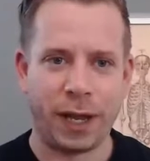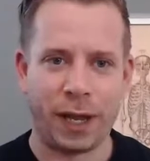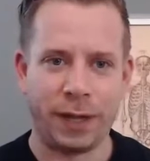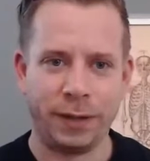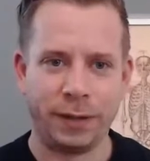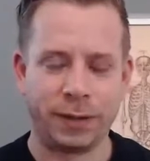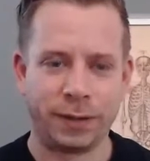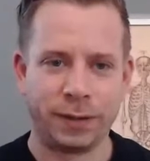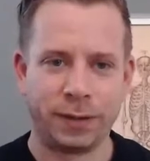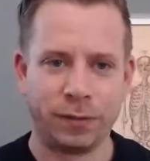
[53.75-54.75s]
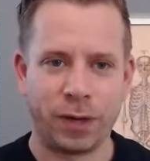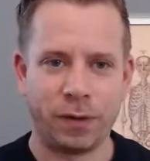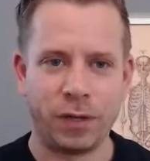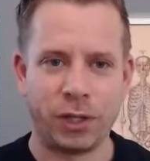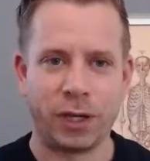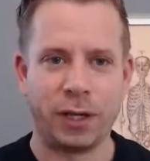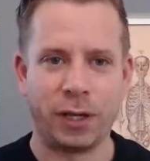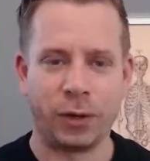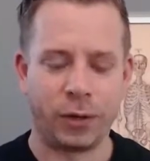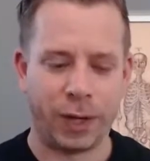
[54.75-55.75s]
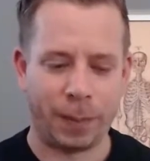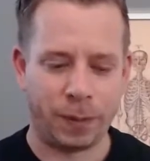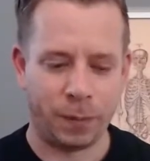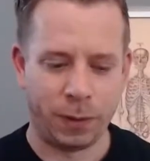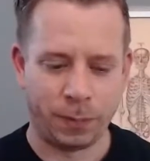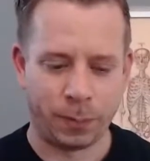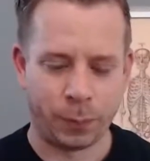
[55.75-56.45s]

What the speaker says: hand very gently on your abdomen.